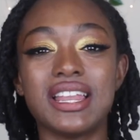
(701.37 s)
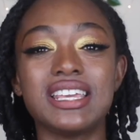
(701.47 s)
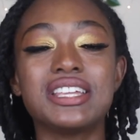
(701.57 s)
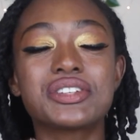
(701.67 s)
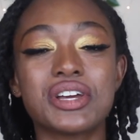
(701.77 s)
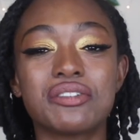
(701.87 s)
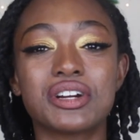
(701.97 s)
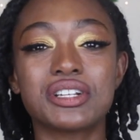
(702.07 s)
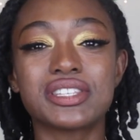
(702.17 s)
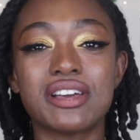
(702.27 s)
And each of
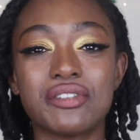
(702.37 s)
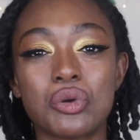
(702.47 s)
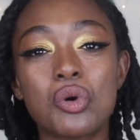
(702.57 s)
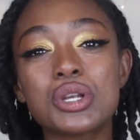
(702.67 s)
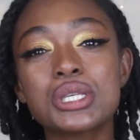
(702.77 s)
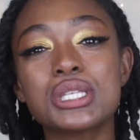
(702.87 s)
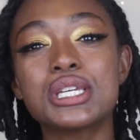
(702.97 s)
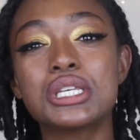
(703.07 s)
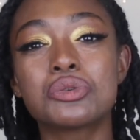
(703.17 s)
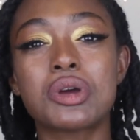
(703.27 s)
her 7
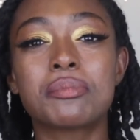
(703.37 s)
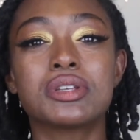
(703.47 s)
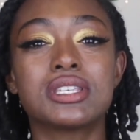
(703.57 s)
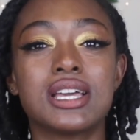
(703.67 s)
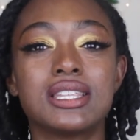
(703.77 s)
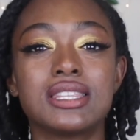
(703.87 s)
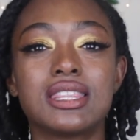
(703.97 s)
horses represent